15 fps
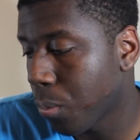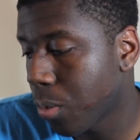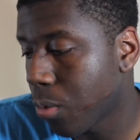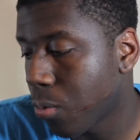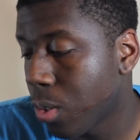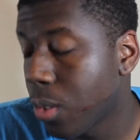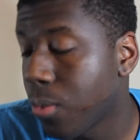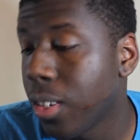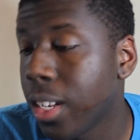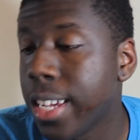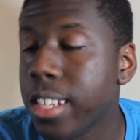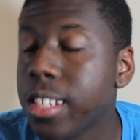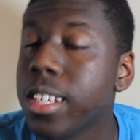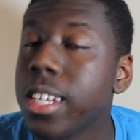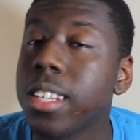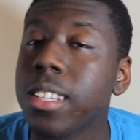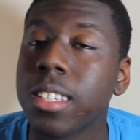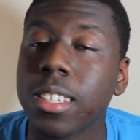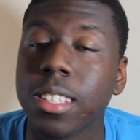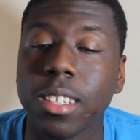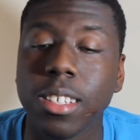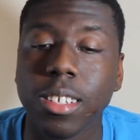Real
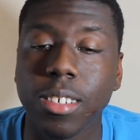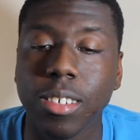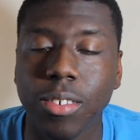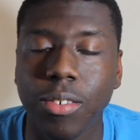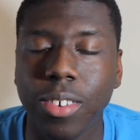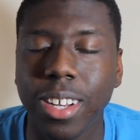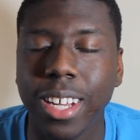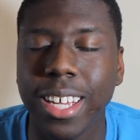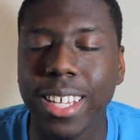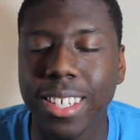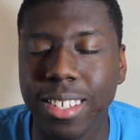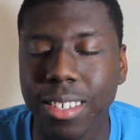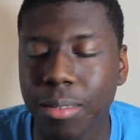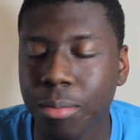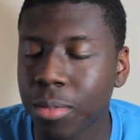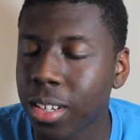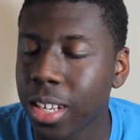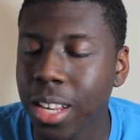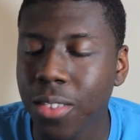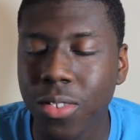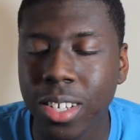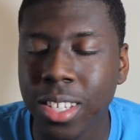relaxation, relax. Bro,
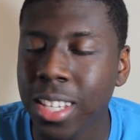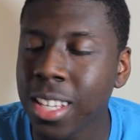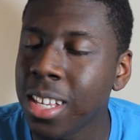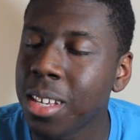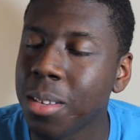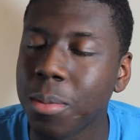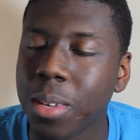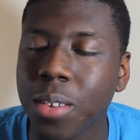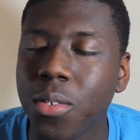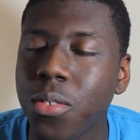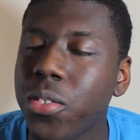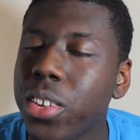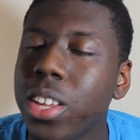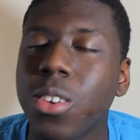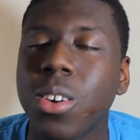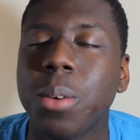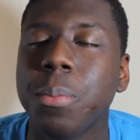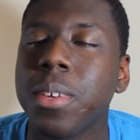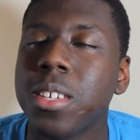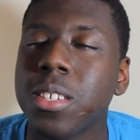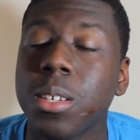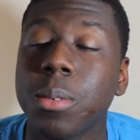every time, every video I
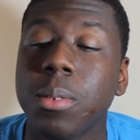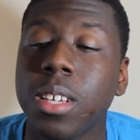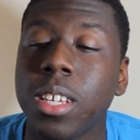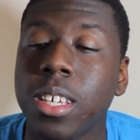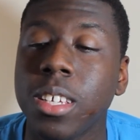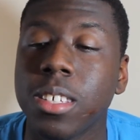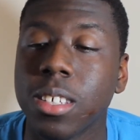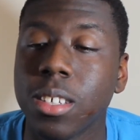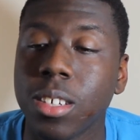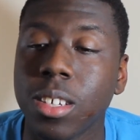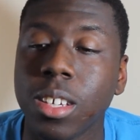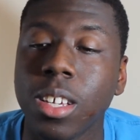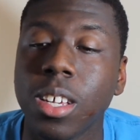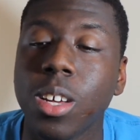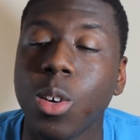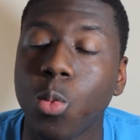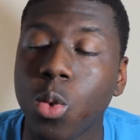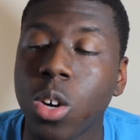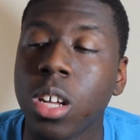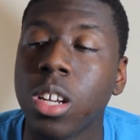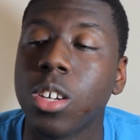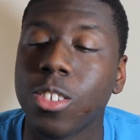mess up at least
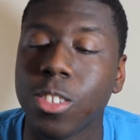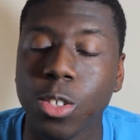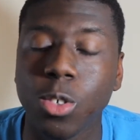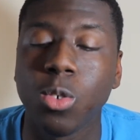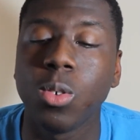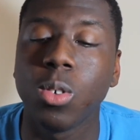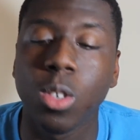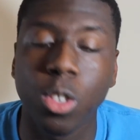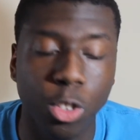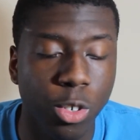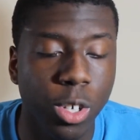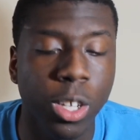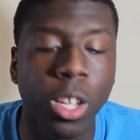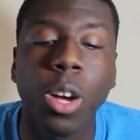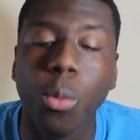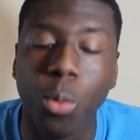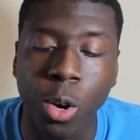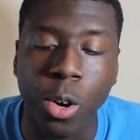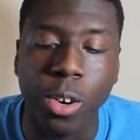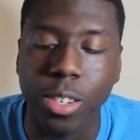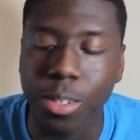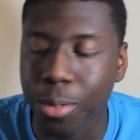one or two or three
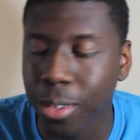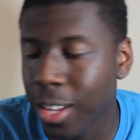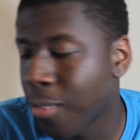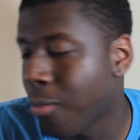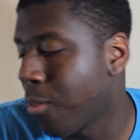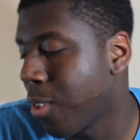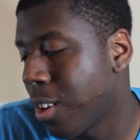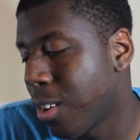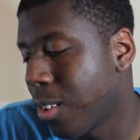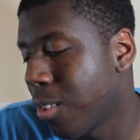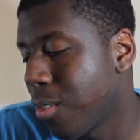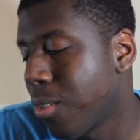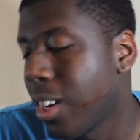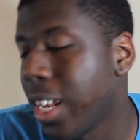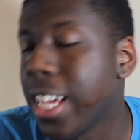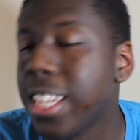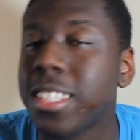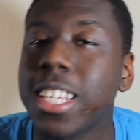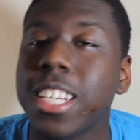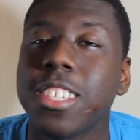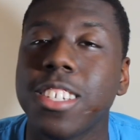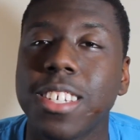words, bro, every video.
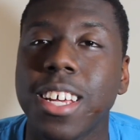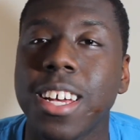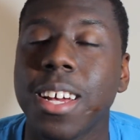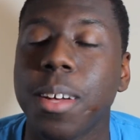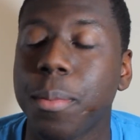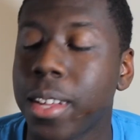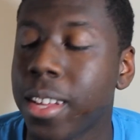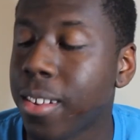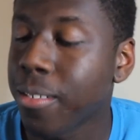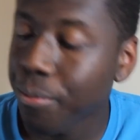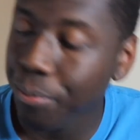Relaxation time, man.